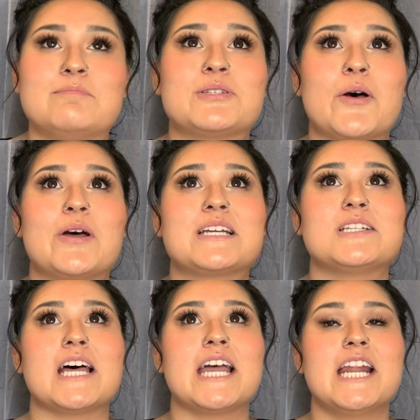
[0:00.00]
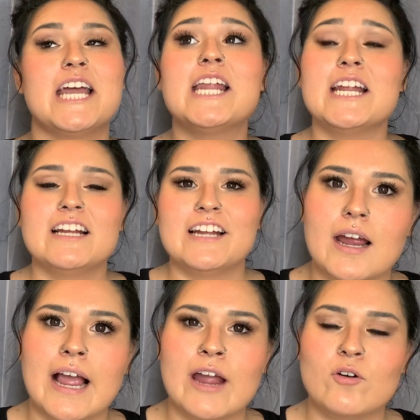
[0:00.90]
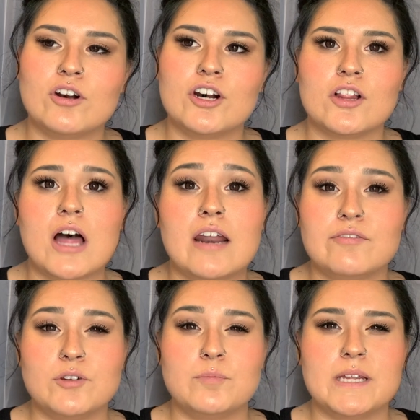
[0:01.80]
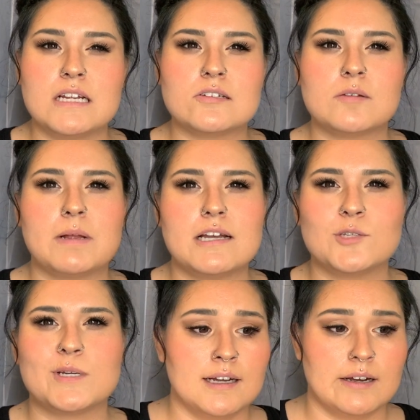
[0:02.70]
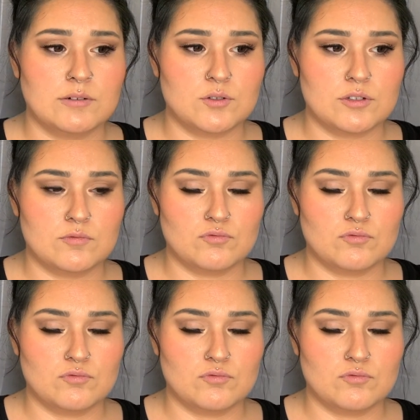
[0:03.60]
So excited. I ordered a lot of new beading supplies because I was